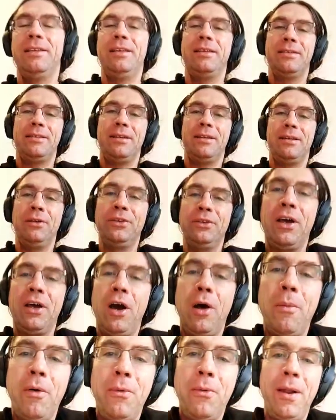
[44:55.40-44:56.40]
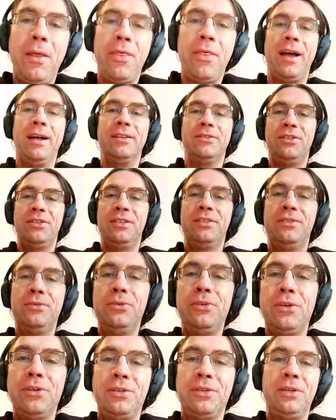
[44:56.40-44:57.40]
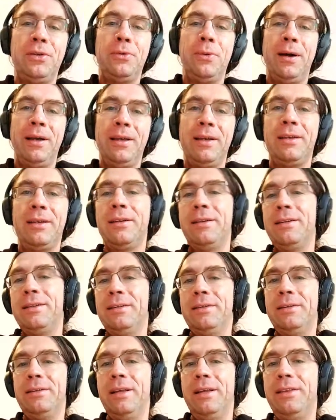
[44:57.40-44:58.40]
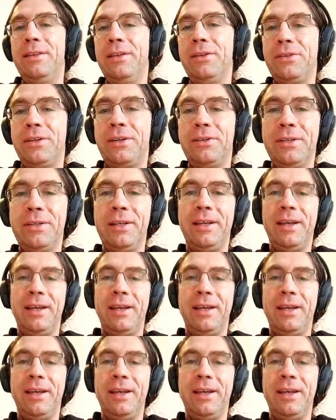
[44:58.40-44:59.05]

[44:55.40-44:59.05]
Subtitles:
is all the Commonwealth countries do not require a notary,